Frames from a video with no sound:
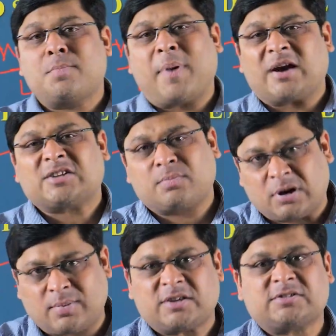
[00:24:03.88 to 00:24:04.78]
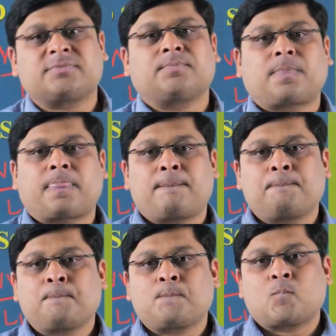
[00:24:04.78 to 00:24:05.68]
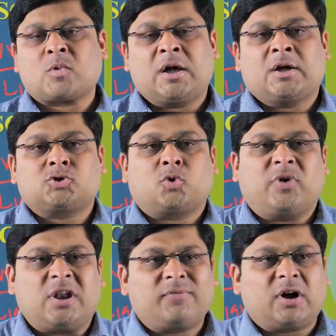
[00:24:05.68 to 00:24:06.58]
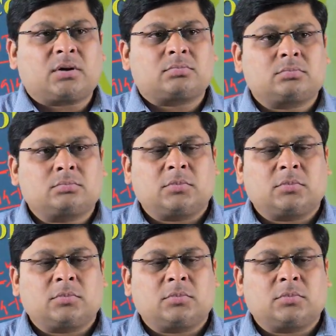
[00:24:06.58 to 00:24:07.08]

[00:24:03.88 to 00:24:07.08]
impacts are minimized. So whenever